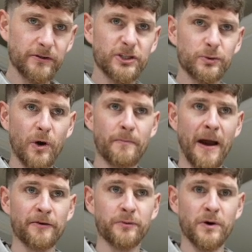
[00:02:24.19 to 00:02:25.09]
you swill
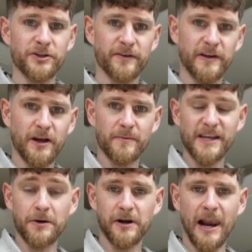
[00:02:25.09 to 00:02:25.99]
mouthwash. If it comes
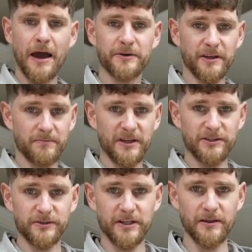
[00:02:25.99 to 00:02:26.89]
out cloudy, it
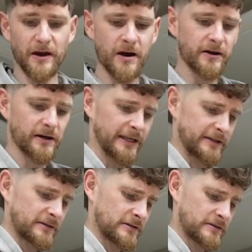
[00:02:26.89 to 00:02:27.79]
means your teeth aren't
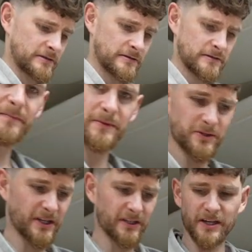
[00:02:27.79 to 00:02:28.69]
clean.
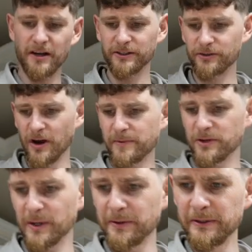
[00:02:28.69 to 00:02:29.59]
Using a tongue scraper
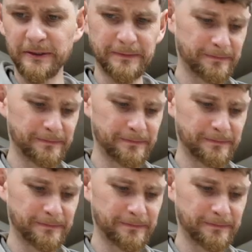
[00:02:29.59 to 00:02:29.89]
as well.